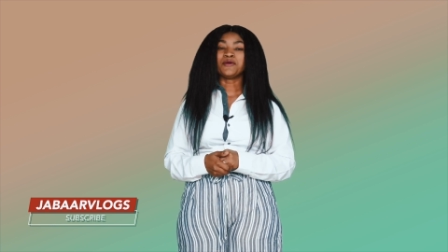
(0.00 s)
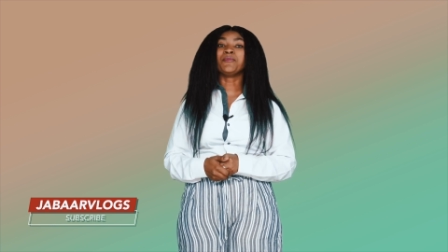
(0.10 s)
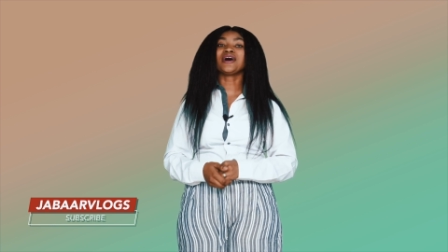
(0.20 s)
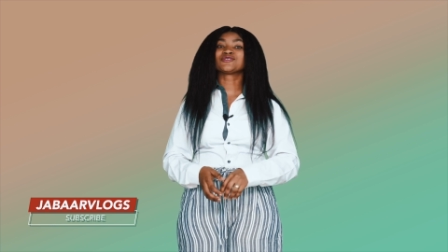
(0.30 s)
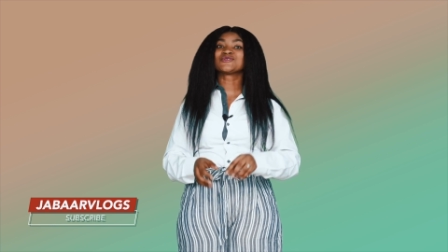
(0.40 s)

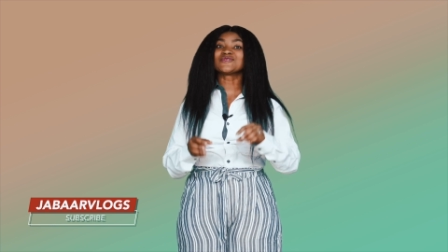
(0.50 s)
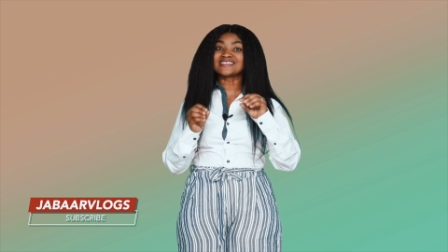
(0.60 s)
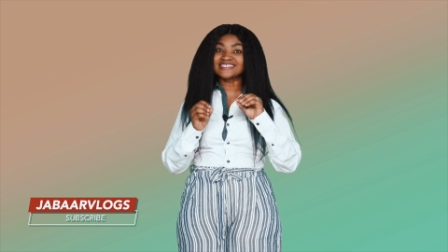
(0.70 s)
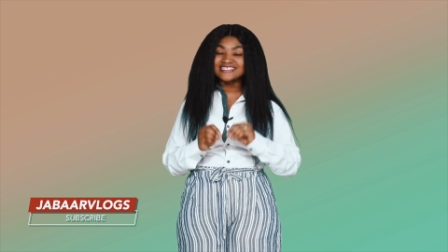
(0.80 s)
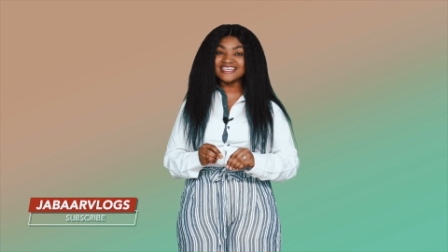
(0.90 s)
but to
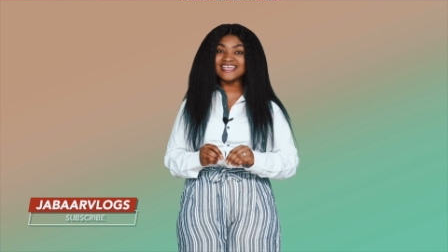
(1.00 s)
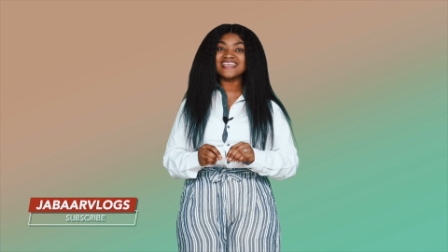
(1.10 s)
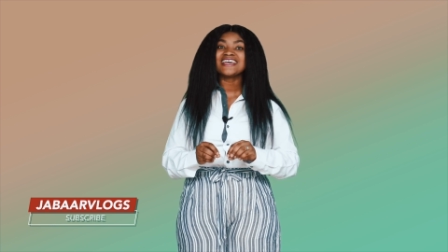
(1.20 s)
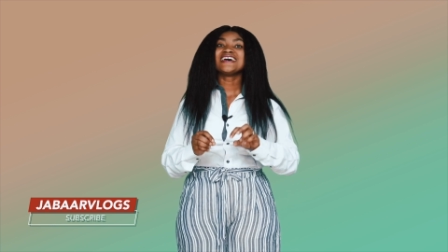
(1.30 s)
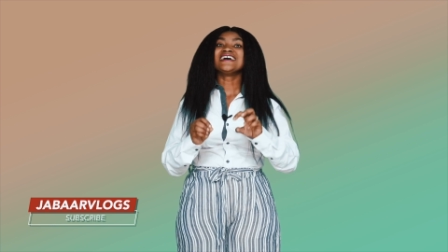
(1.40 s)

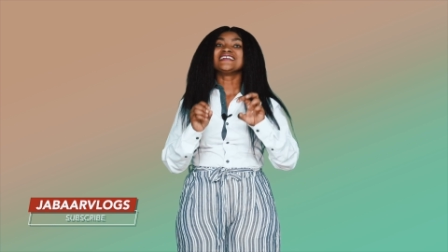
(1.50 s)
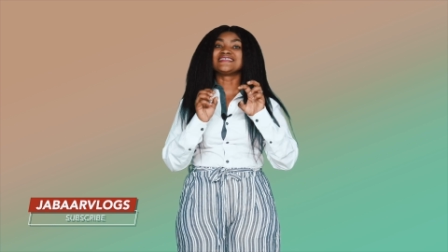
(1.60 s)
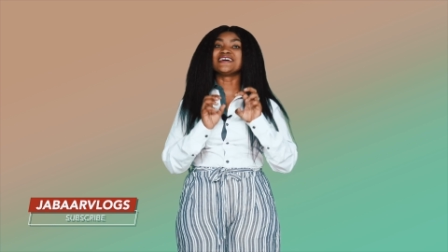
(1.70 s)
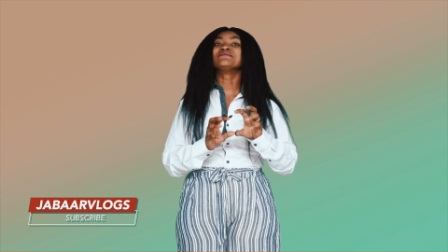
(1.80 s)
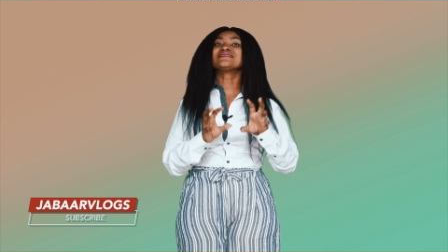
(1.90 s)
see
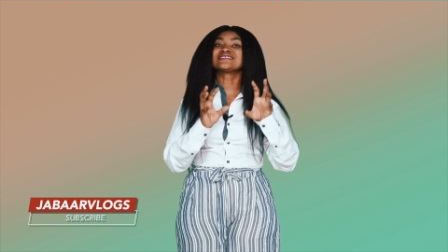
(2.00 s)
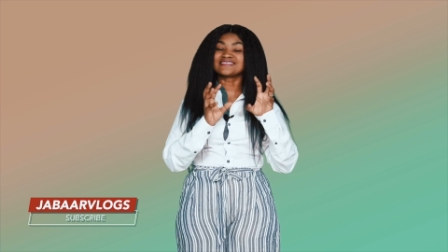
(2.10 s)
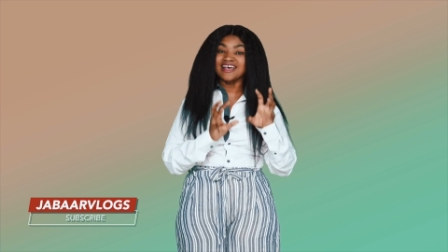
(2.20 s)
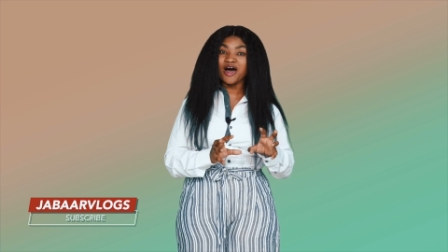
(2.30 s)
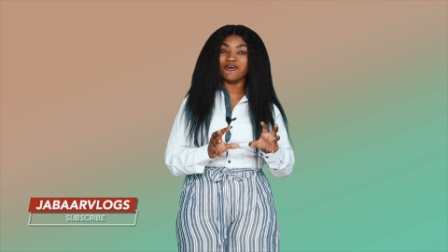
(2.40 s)

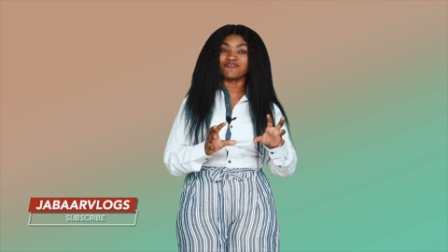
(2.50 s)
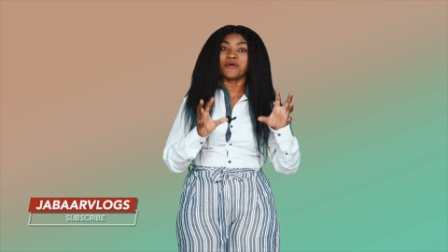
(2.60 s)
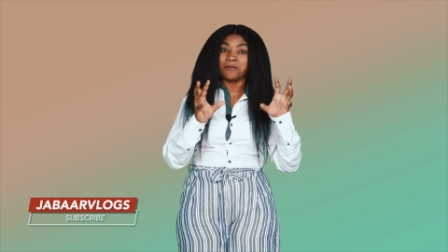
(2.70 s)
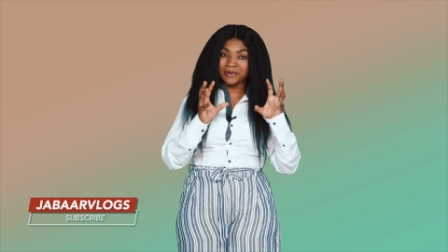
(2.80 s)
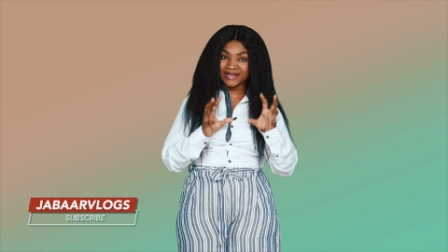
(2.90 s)

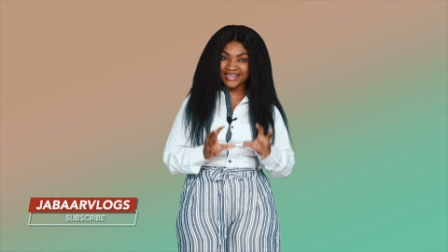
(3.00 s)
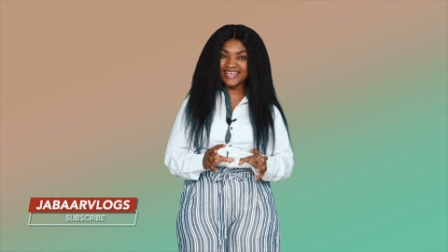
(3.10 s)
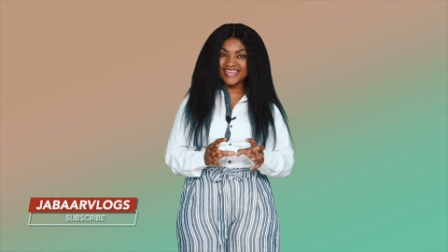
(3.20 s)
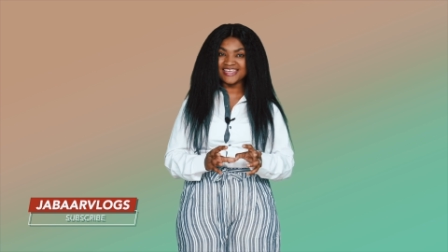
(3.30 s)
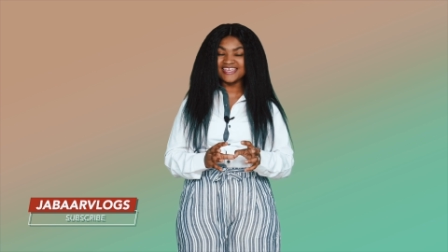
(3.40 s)
themselves
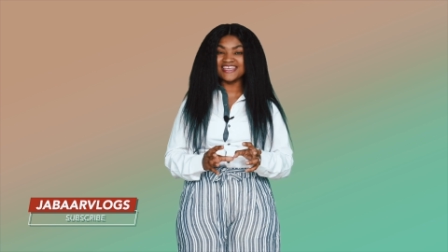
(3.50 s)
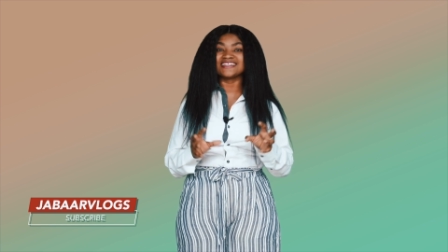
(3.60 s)
playing,